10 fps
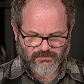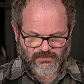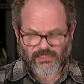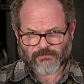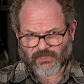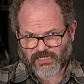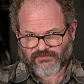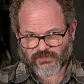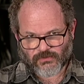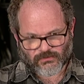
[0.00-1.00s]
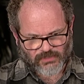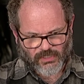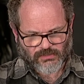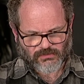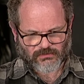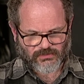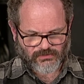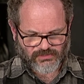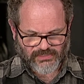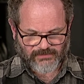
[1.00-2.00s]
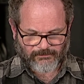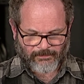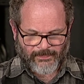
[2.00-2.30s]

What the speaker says: Him I never called Uncle Eugene,